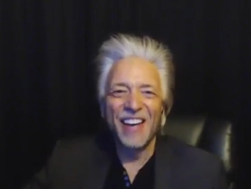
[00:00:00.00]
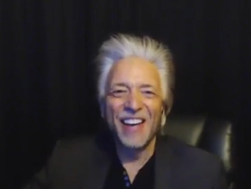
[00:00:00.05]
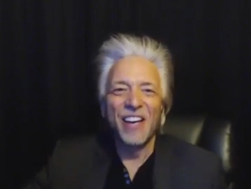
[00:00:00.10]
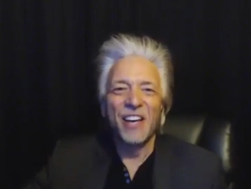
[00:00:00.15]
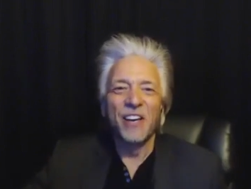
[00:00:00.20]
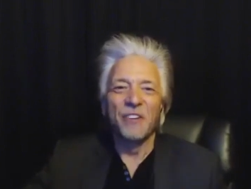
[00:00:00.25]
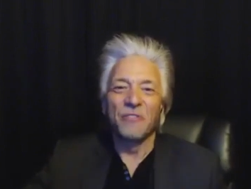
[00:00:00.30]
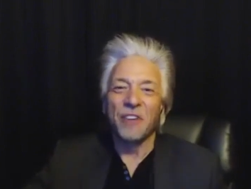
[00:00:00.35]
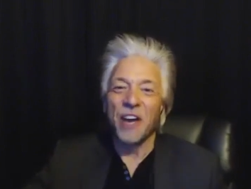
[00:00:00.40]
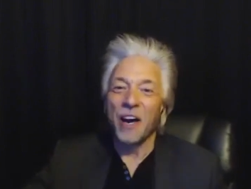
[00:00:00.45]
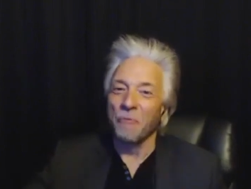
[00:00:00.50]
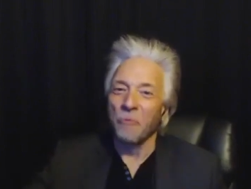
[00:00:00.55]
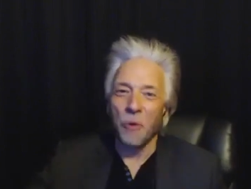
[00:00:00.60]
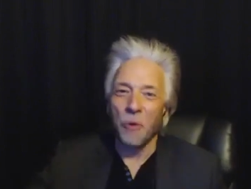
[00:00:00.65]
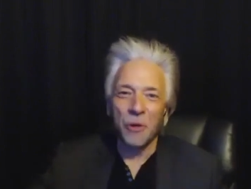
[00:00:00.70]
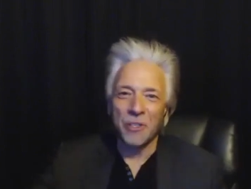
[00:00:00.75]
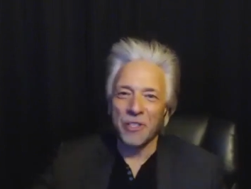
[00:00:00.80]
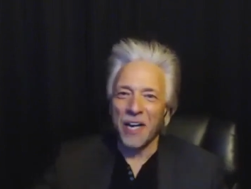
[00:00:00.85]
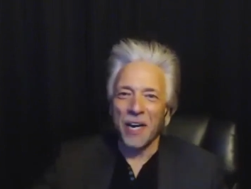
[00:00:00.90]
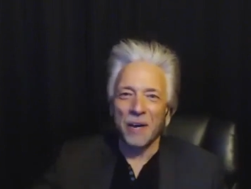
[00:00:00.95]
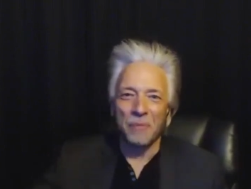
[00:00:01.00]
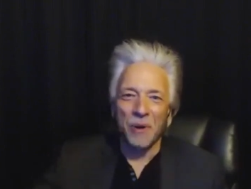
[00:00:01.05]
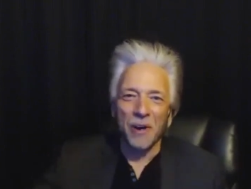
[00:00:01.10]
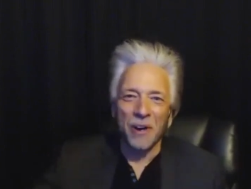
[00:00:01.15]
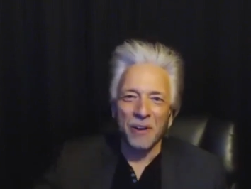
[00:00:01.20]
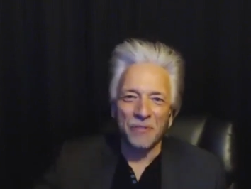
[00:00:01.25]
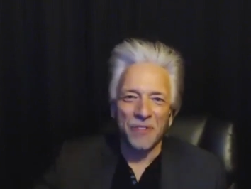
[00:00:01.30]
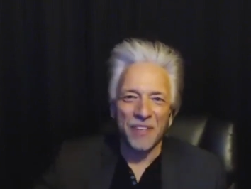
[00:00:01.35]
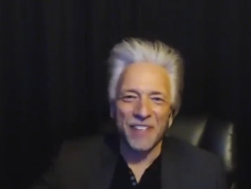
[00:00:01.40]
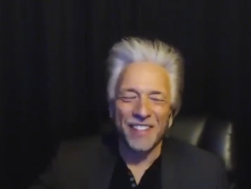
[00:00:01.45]
got more time
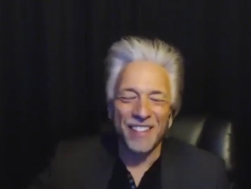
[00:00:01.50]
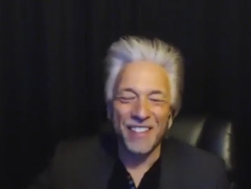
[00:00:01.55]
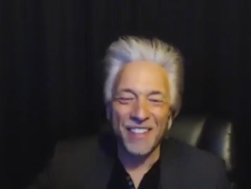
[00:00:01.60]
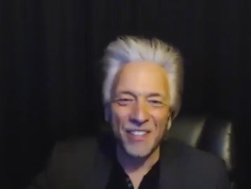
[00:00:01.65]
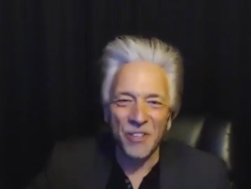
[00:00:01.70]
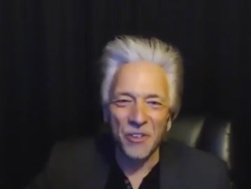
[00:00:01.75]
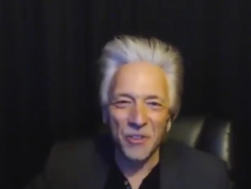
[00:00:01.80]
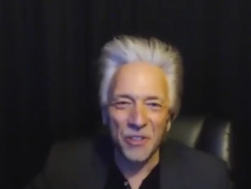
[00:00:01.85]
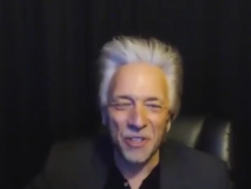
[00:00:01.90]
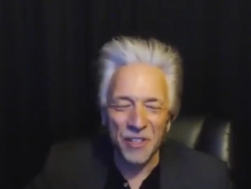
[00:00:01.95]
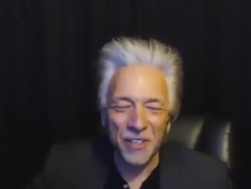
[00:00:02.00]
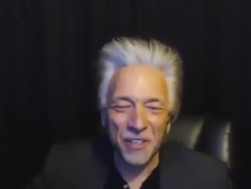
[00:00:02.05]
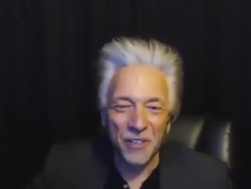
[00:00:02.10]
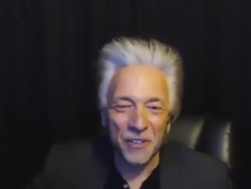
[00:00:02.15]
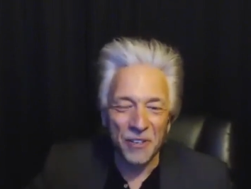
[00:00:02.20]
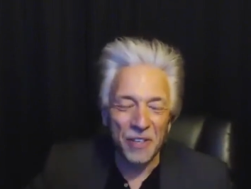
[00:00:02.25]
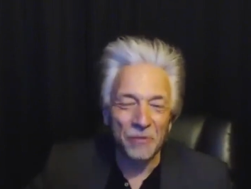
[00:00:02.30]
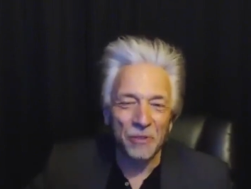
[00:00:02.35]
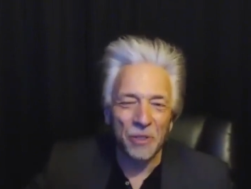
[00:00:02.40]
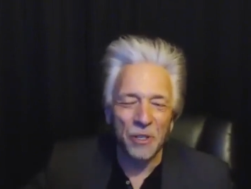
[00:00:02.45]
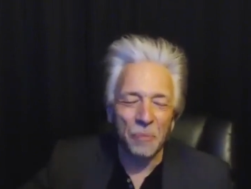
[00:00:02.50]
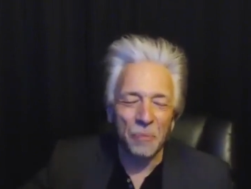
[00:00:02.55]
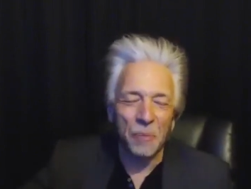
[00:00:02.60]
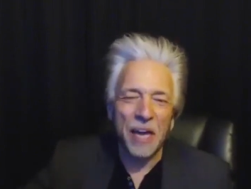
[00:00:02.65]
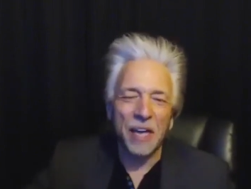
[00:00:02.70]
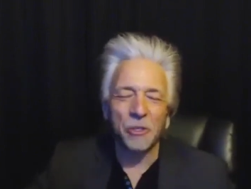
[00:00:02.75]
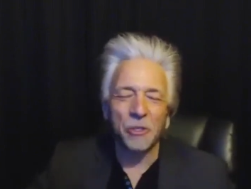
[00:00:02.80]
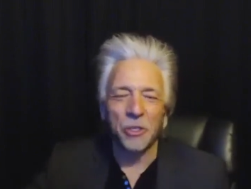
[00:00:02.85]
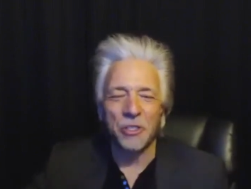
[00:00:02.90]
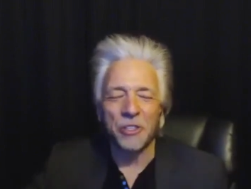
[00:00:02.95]
off than you'd even
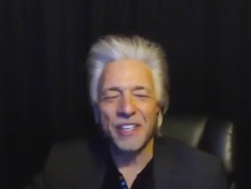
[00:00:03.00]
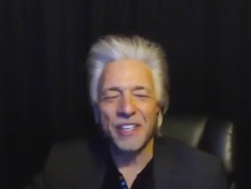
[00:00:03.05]
imagine.